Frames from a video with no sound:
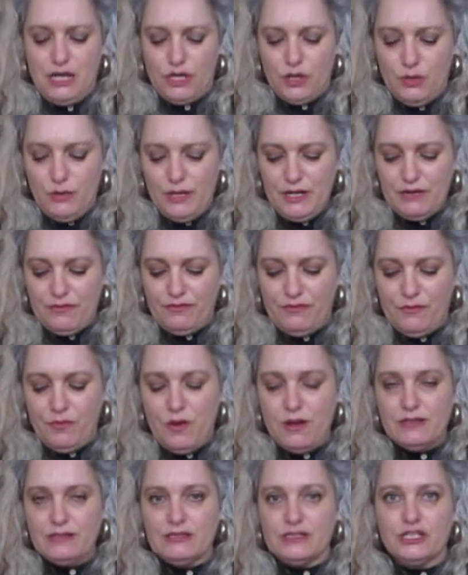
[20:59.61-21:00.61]
Queen of
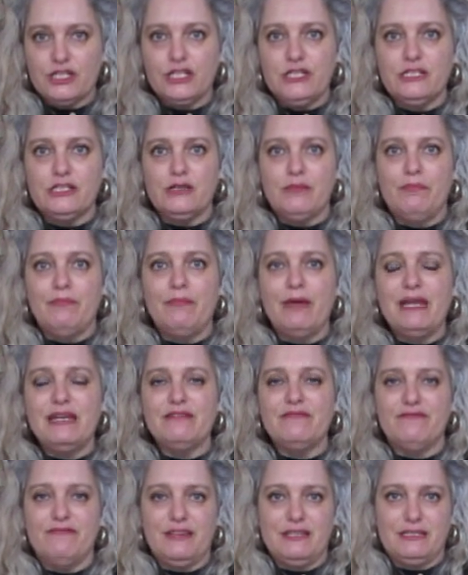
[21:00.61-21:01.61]
Wands, she's the
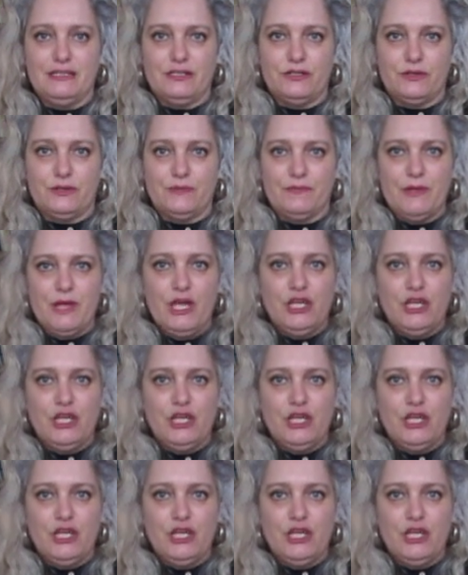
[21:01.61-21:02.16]
manifester.